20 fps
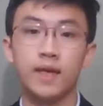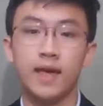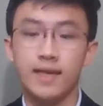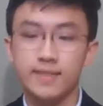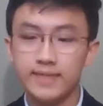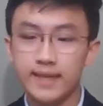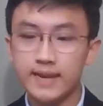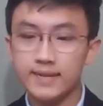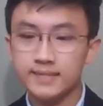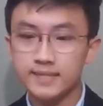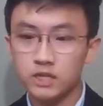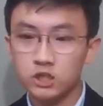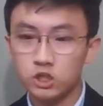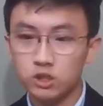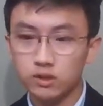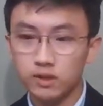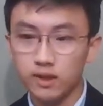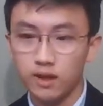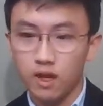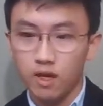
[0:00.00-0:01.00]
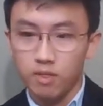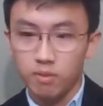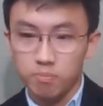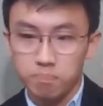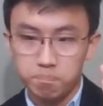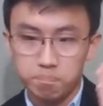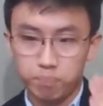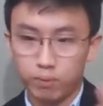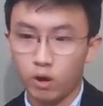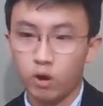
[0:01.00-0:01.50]
they essentially
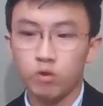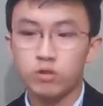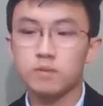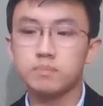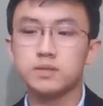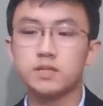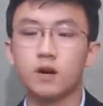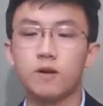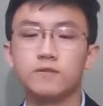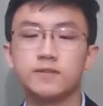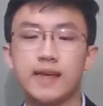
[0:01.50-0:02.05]
burrow themselves